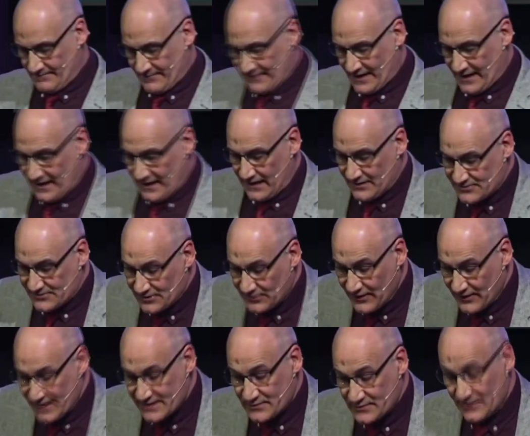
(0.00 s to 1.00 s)
And so
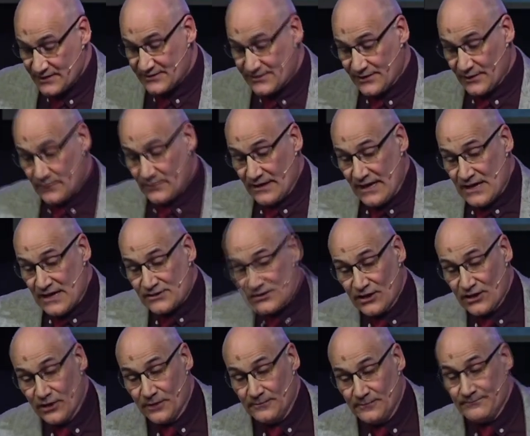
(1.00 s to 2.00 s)
that's going to do.
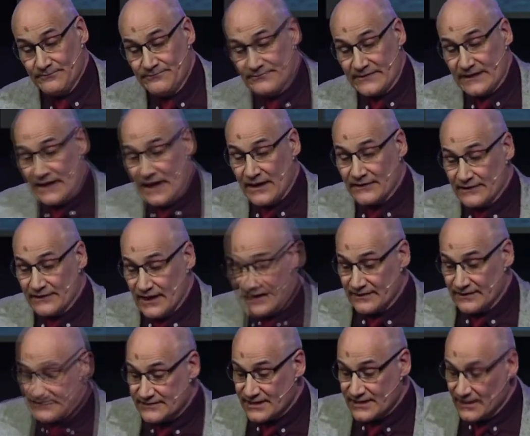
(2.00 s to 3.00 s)
So,
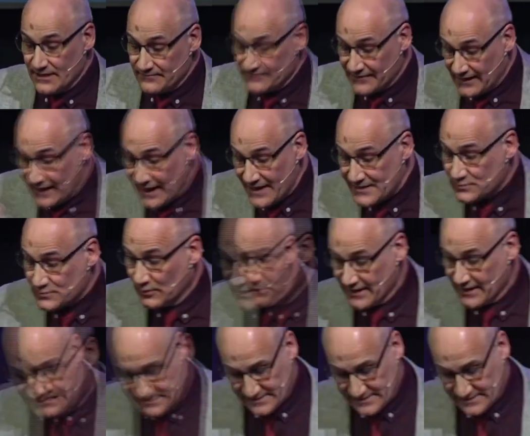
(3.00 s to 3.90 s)
the last one is